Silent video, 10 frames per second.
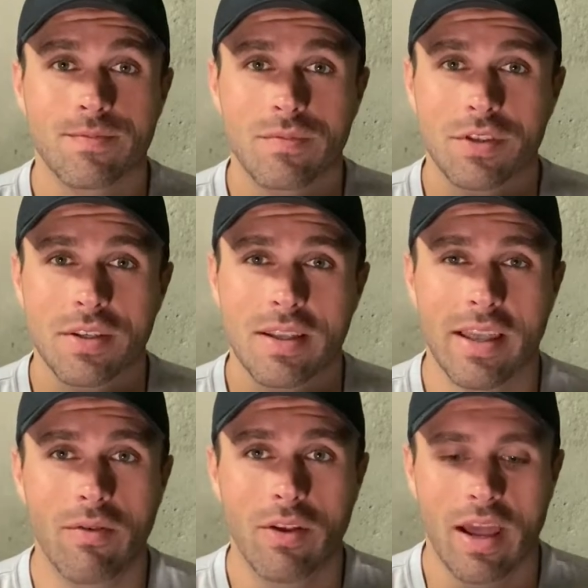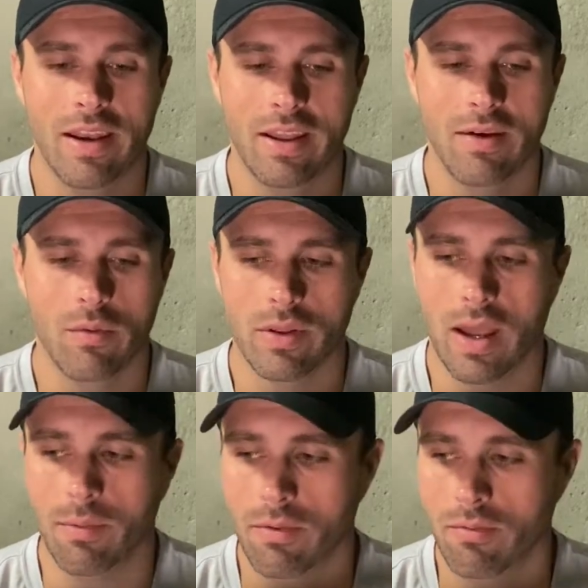Just to give you an idea of what
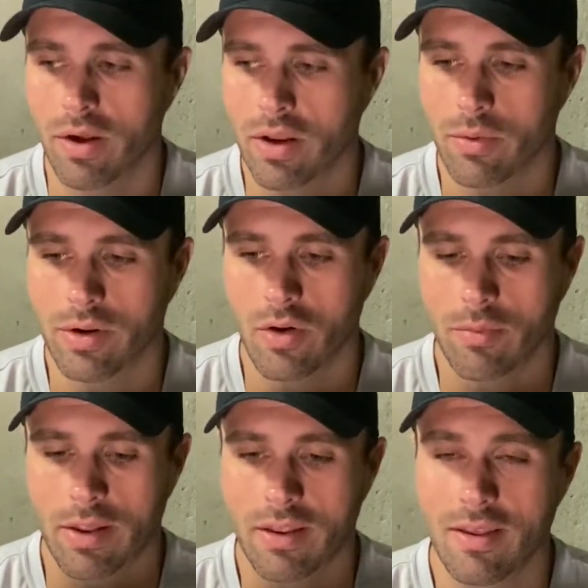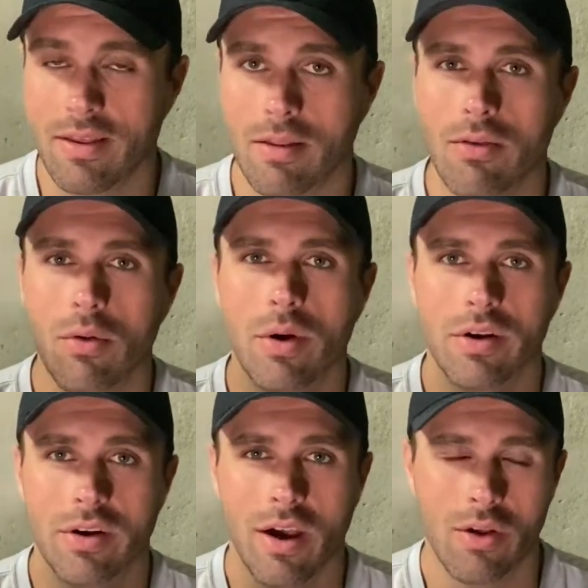type of money we're talking about, this is a
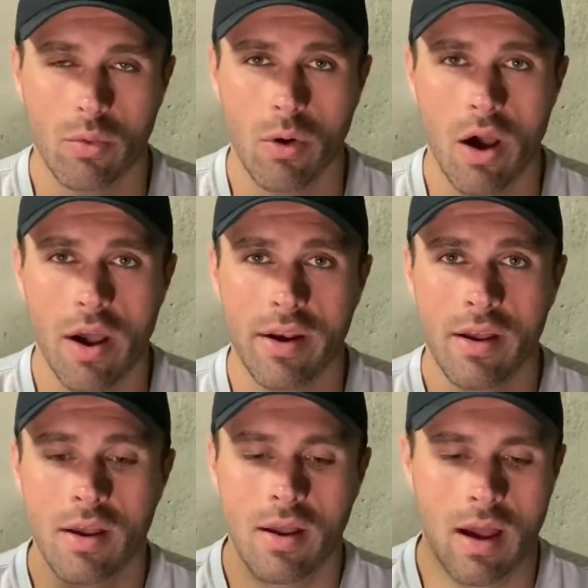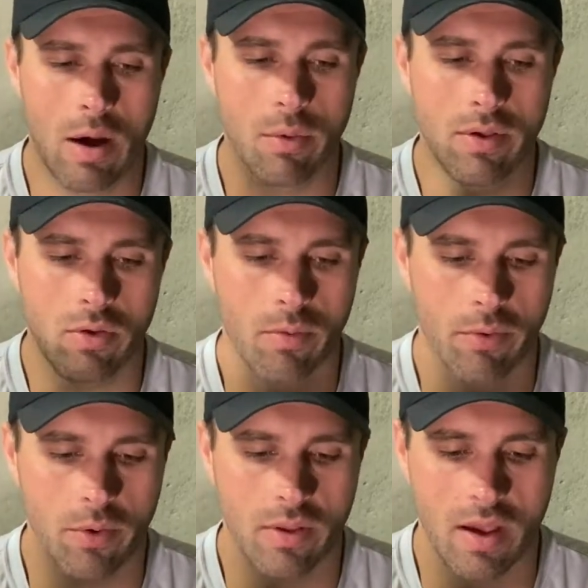$200 rod. I was on their
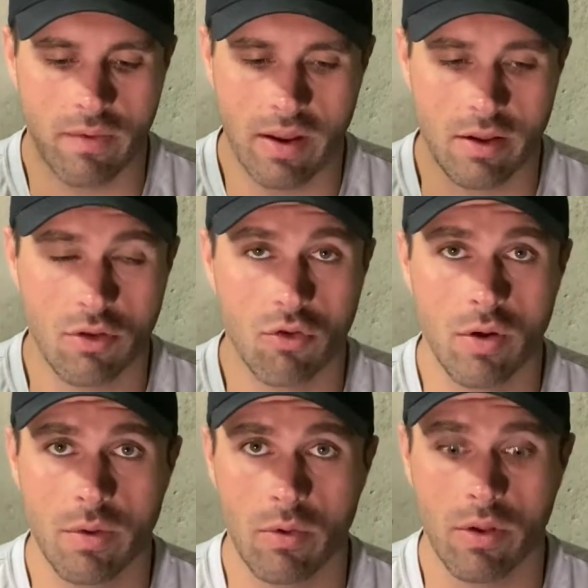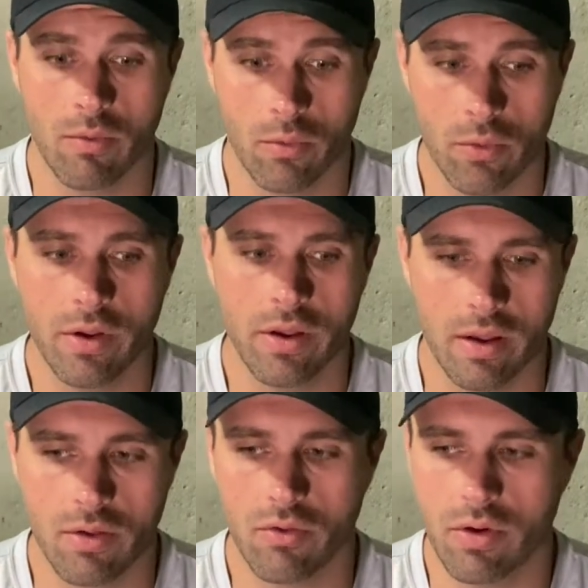pro staff, had an really
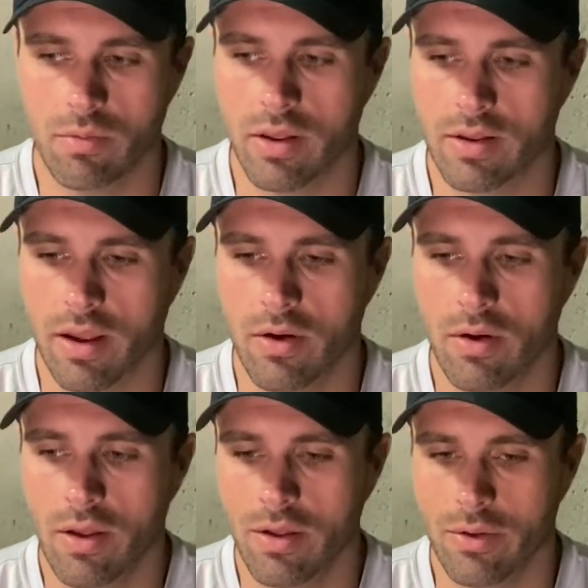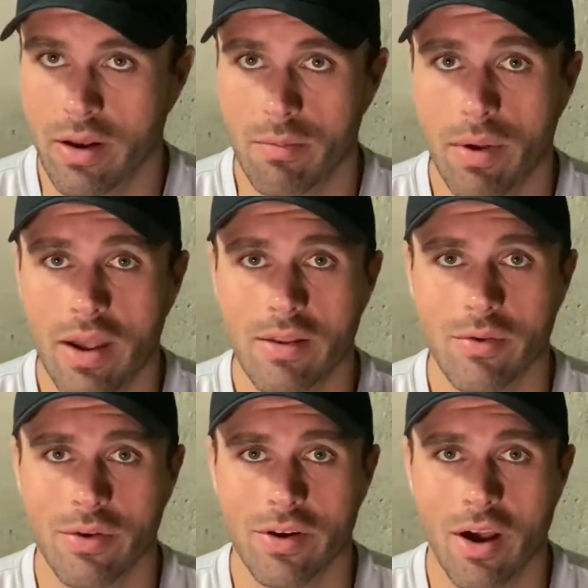extreme discount, so I didn't pay
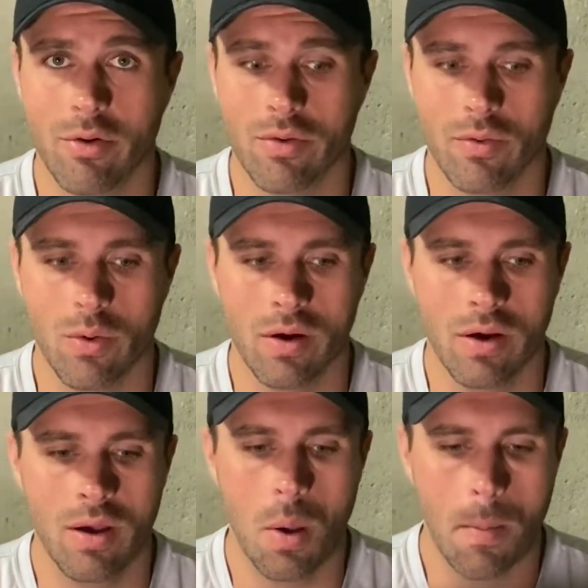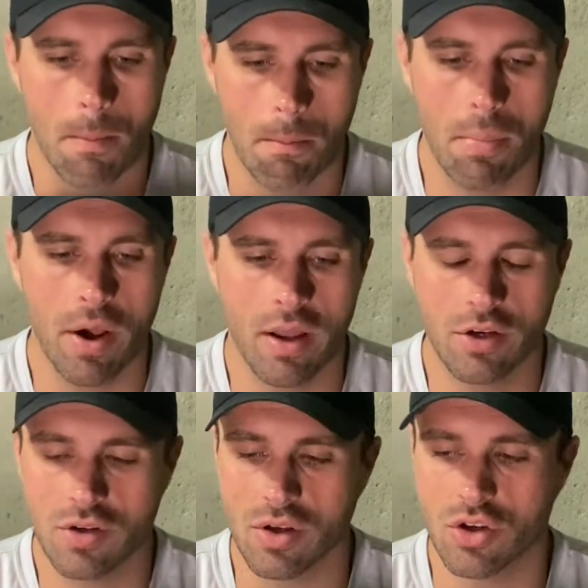$200 for it. But
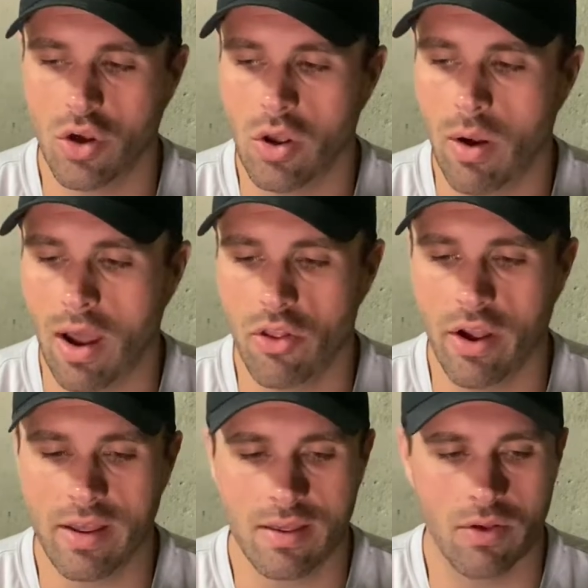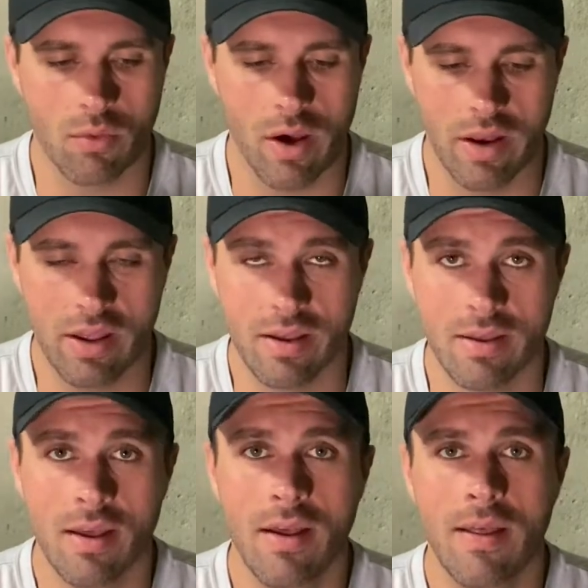just to show you how nice this rod is,
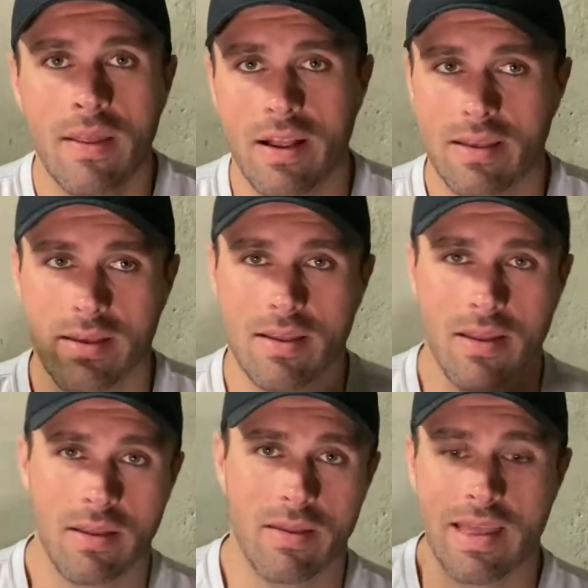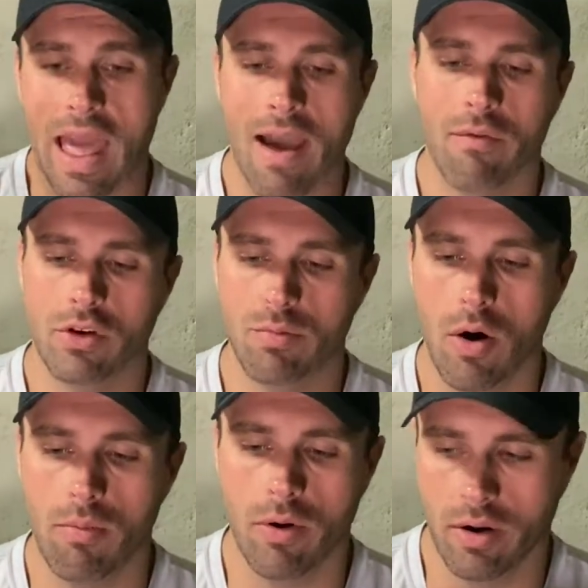that's just the average
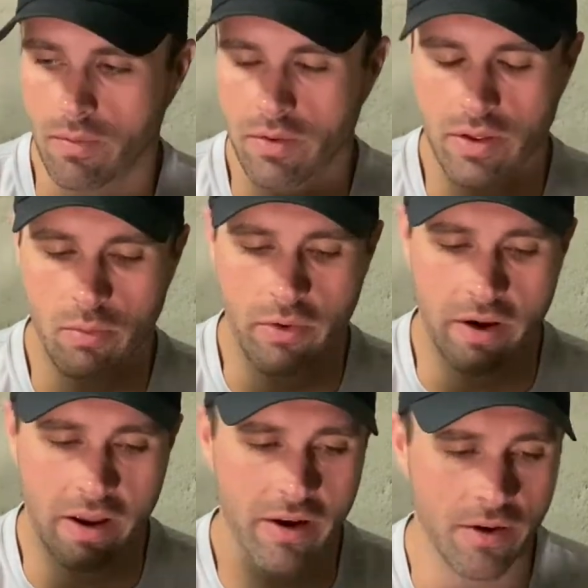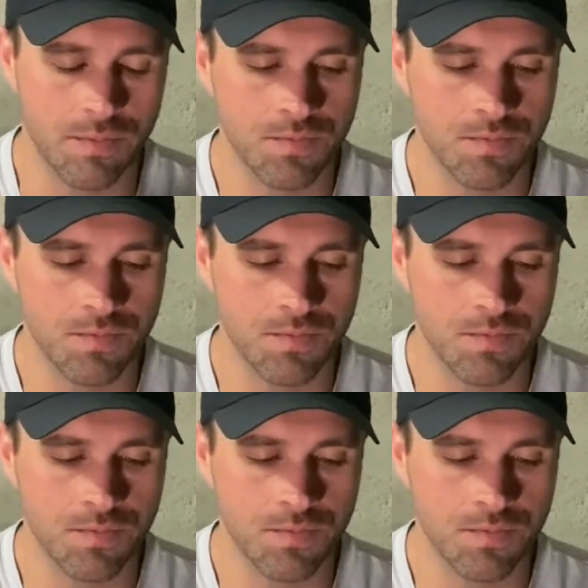ballpark of this one right here.